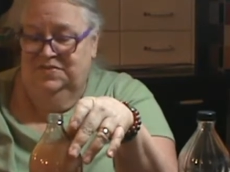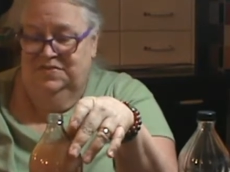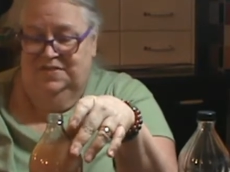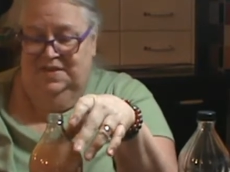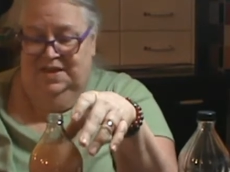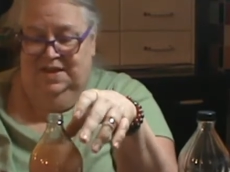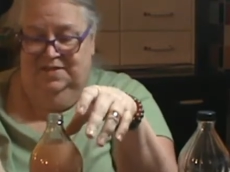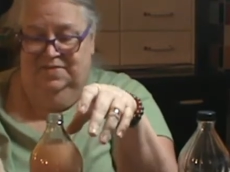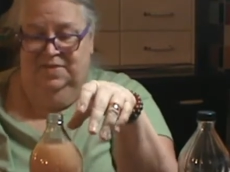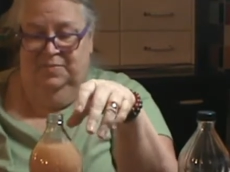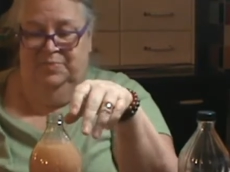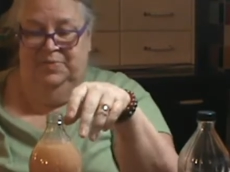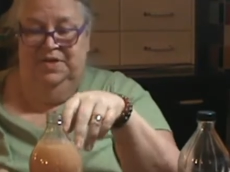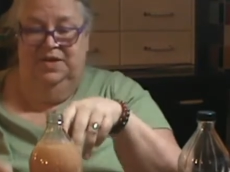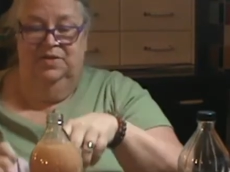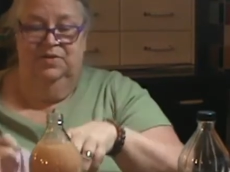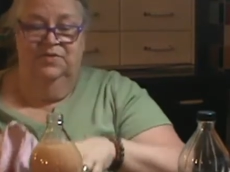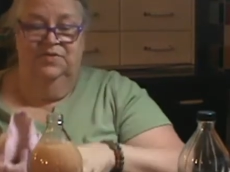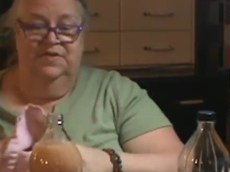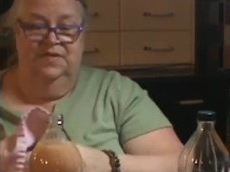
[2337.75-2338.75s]
the
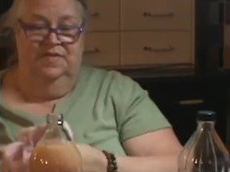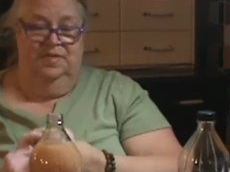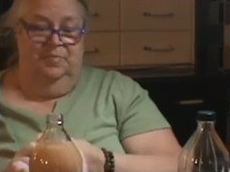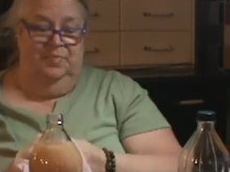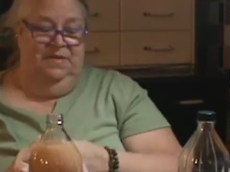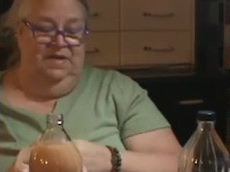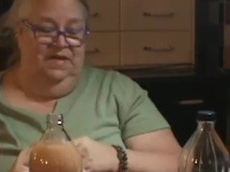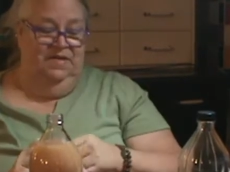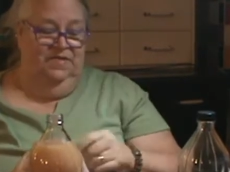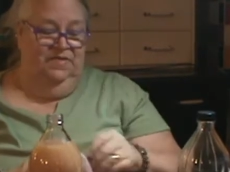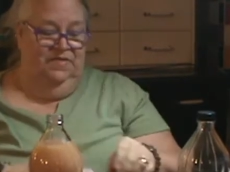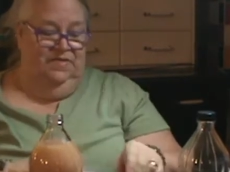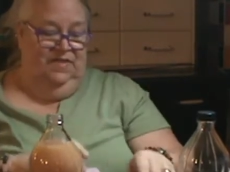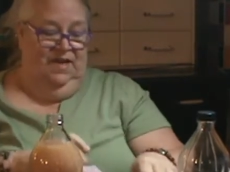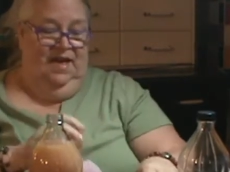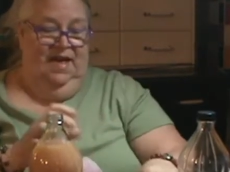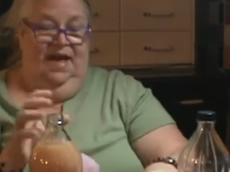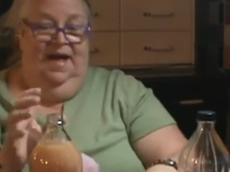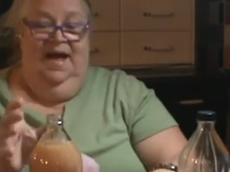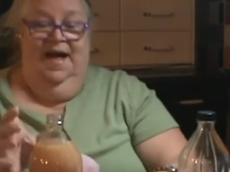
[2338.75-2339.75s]
peels and the pits
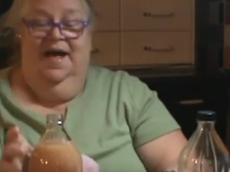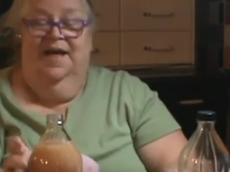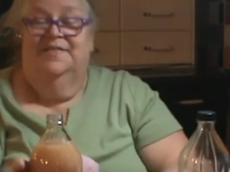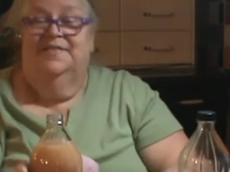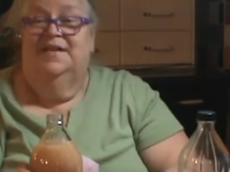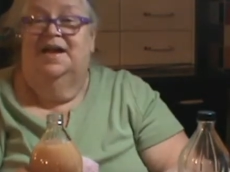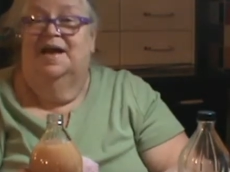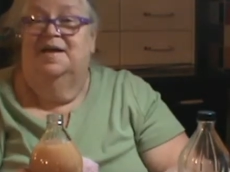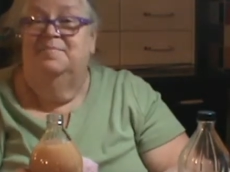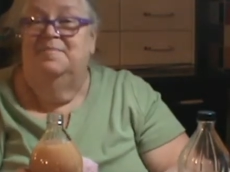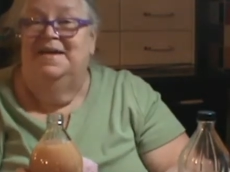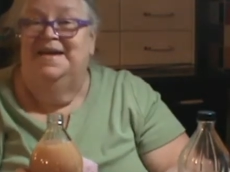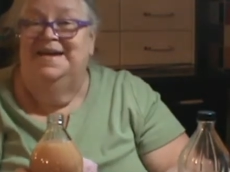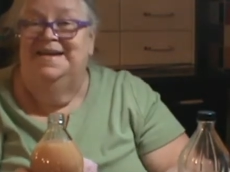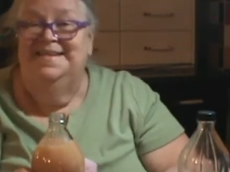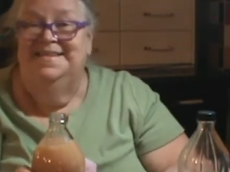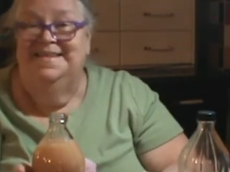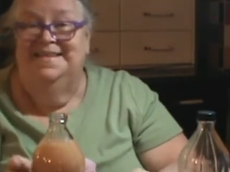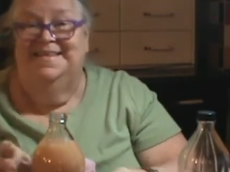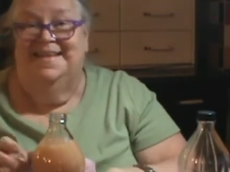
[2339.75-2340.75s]
that I
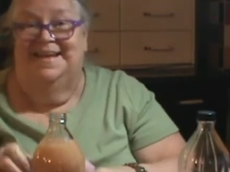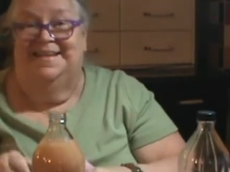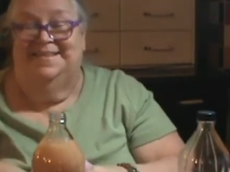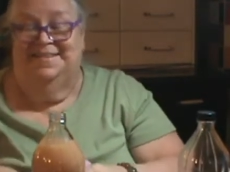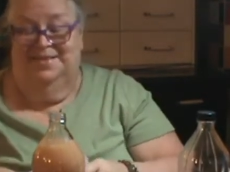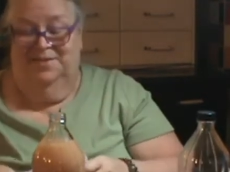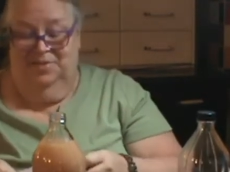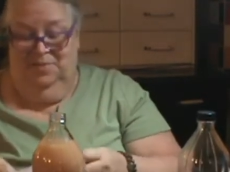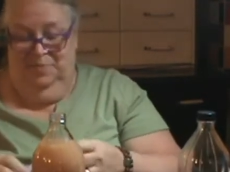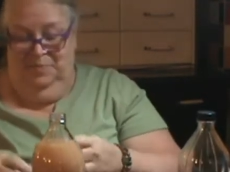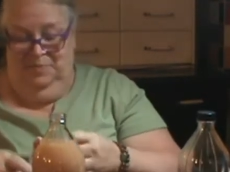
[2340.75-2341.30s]
made, that little